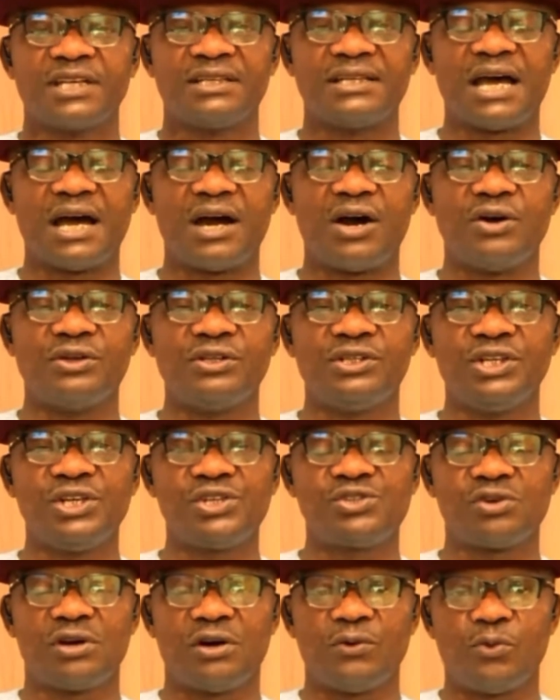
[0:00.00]
Now, on the
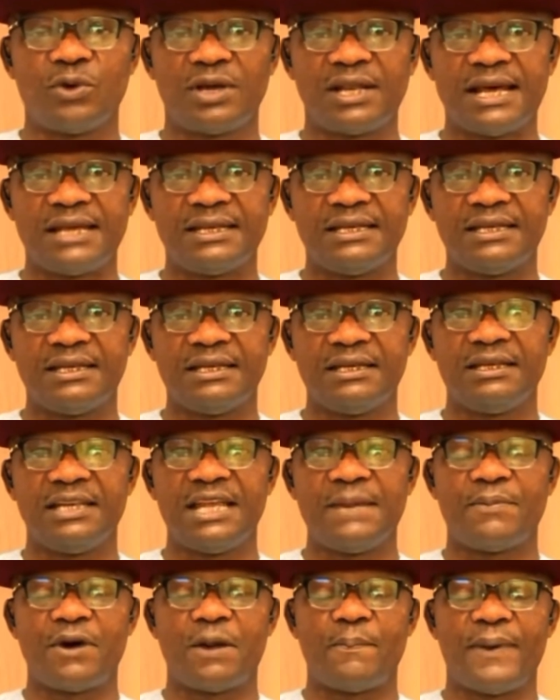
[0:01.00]
issue of whether the Labour